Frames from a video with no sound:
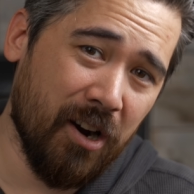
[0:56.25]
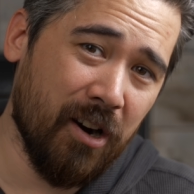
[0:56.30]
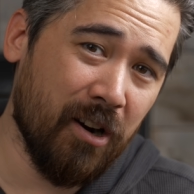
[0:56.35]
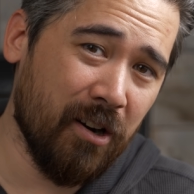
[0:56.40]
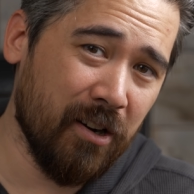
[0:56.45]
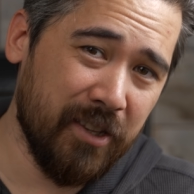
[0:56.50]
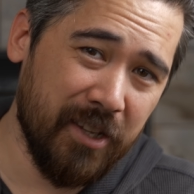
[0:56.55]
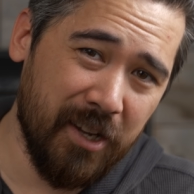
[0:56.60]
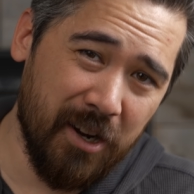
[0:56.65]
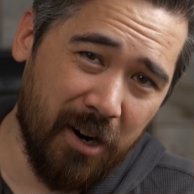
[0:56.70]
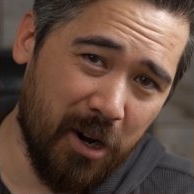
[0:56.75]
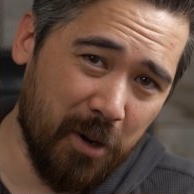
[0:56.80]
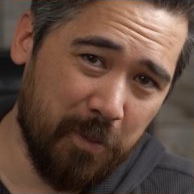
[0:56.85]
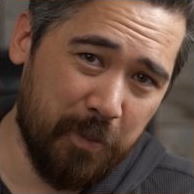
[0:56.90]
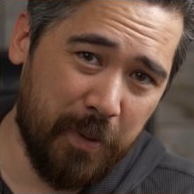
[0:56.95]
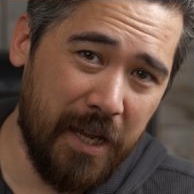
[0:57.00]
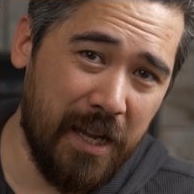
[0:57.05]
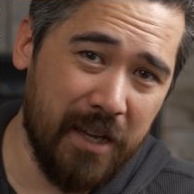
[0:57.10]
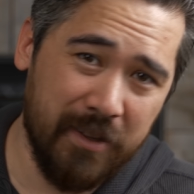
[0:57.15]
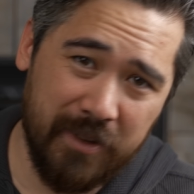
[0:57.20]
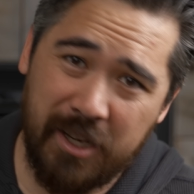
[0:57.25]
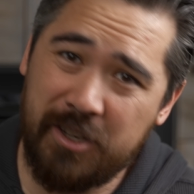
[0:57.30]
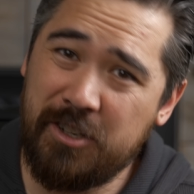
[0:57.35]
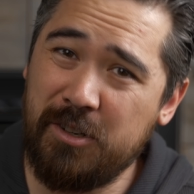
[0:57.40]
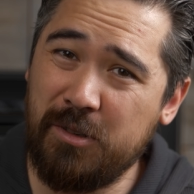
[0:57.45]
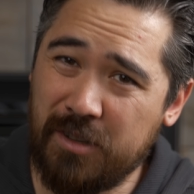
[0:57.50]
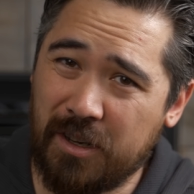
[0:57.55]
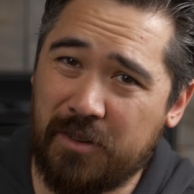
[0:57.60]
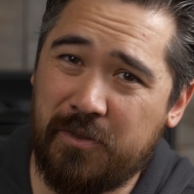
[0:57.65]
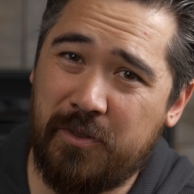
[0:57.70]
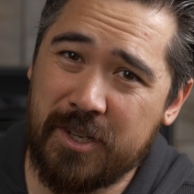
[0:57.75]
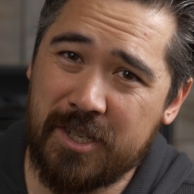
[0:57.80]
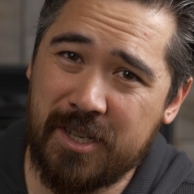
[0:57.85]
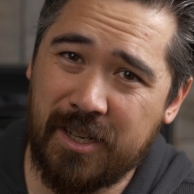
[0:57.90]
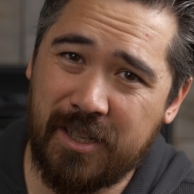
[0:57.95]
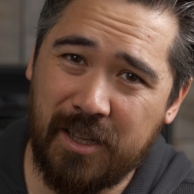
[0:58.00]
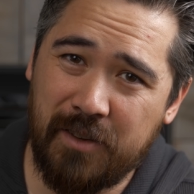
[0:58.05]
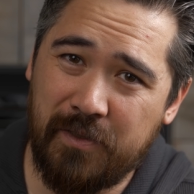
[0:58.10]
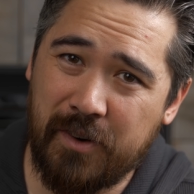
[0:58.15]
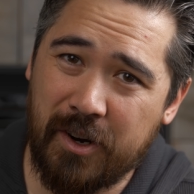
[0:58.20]
R and the RP, and they do look
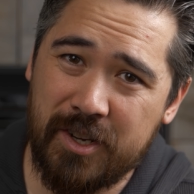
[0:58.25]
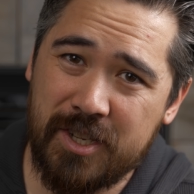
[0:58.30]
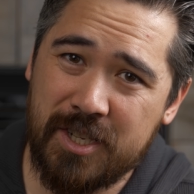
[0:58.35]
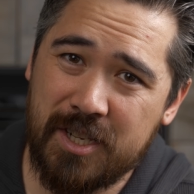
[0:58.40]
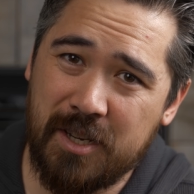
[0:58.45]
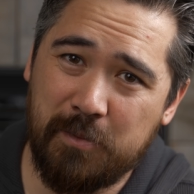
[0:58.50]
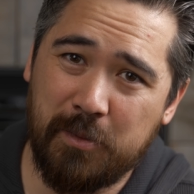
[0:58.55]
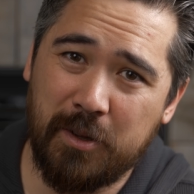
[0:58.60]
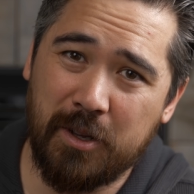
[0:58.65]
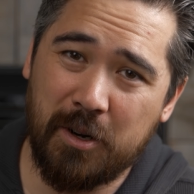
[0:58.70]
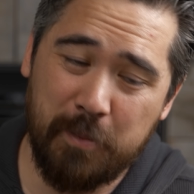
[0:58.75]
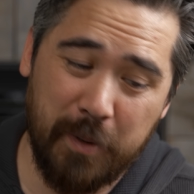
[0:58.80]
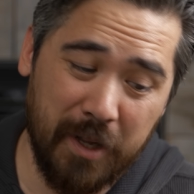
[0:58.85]
physically very similar.